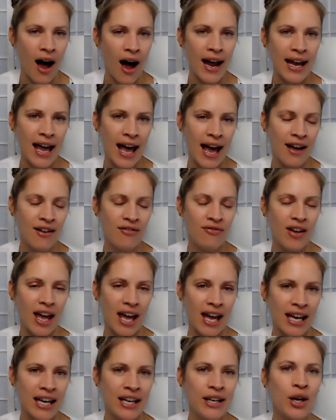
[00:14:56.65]
I have
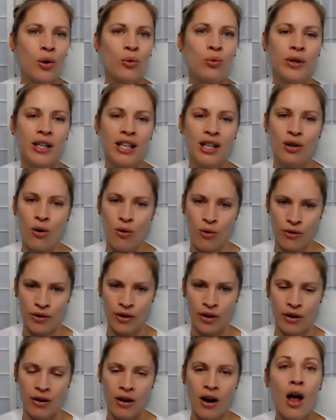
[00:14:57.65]
a
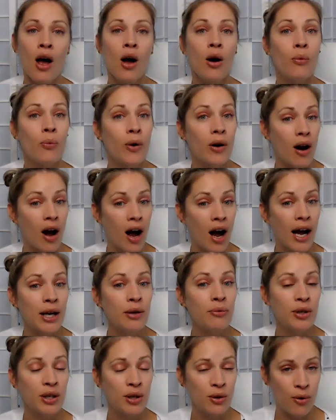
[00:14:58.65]
recorder where
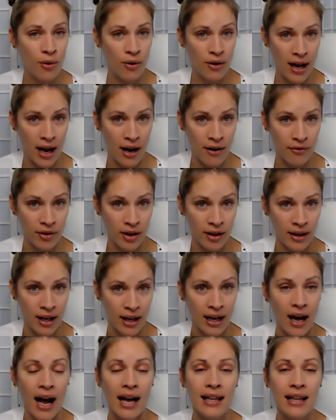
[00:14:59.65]
I record everything.